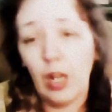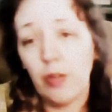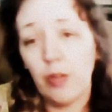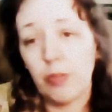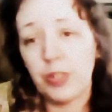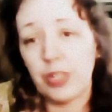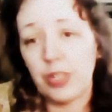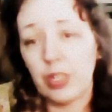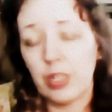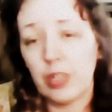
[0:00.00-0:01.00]
what was it,
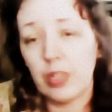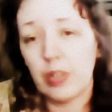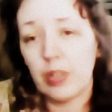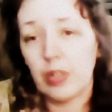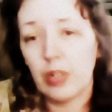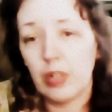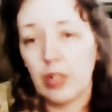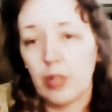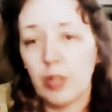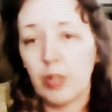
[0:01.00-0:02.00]

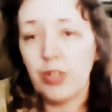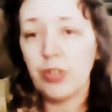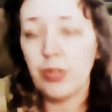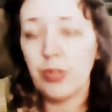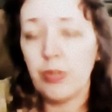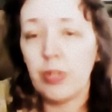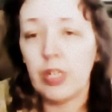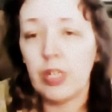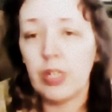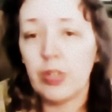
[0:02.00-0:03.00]
1 to 2
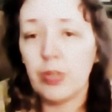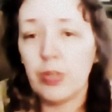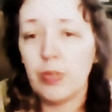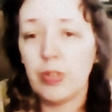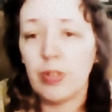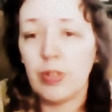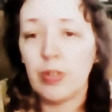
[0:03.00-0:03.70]
and 2 to,